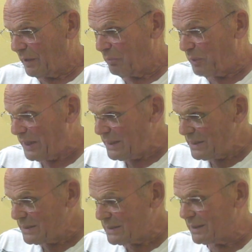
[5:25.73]

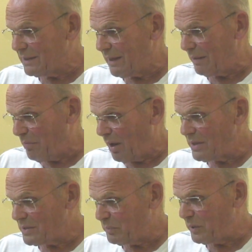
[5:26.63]
pleased that my
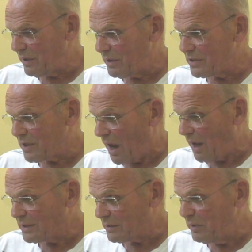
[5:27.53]
superiors
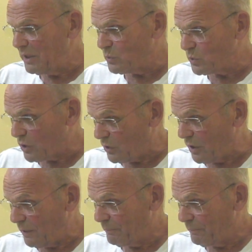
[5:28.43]
asked me to study.